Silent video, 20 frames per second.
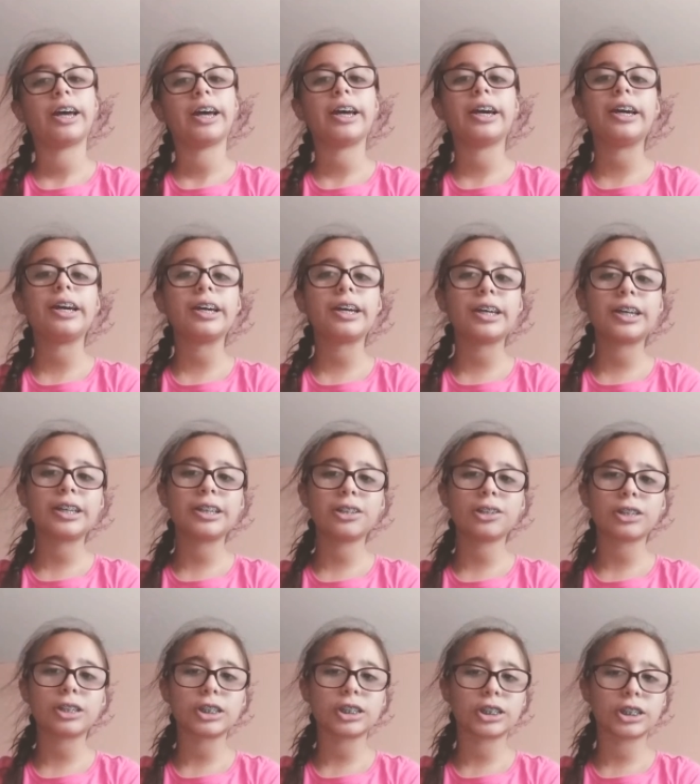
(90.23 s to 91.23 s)

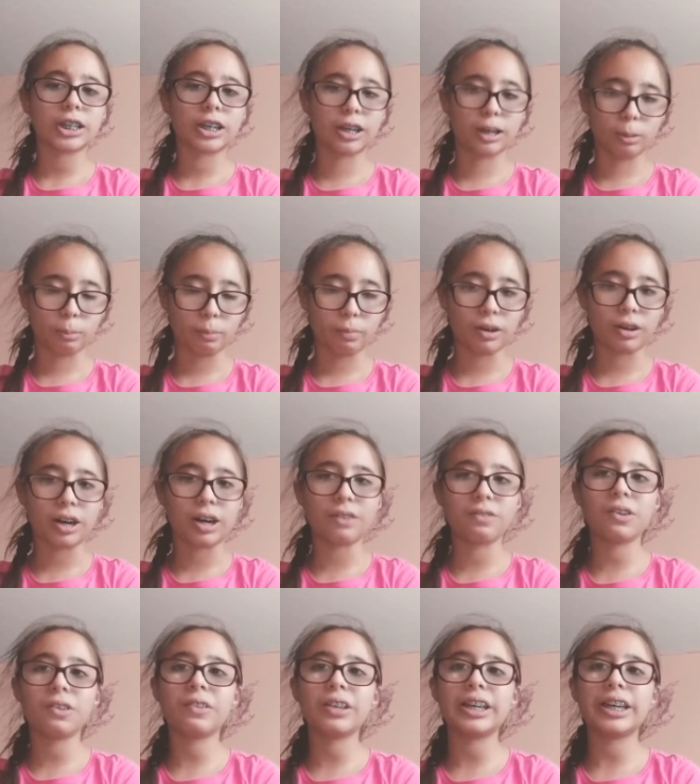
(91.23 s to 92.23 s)
and
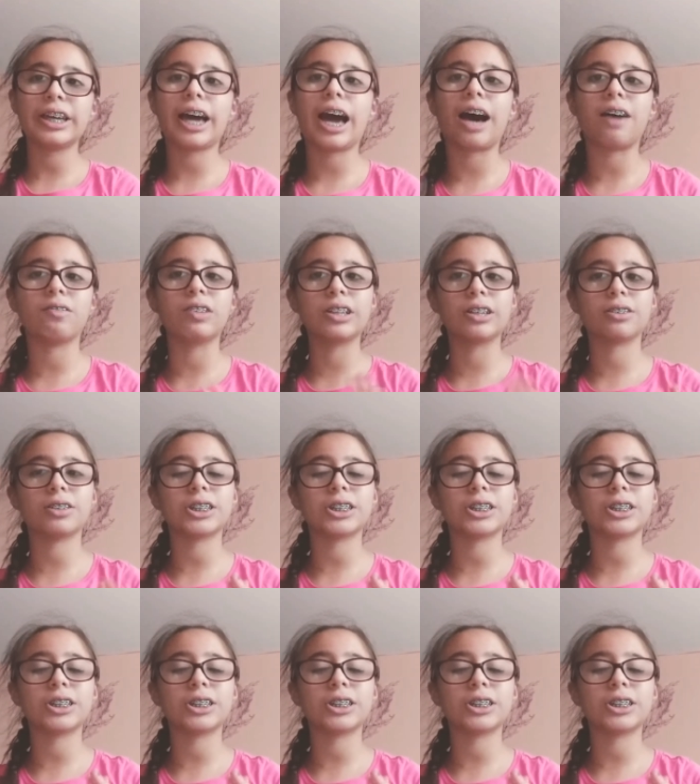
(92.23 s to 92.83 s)
probably have a little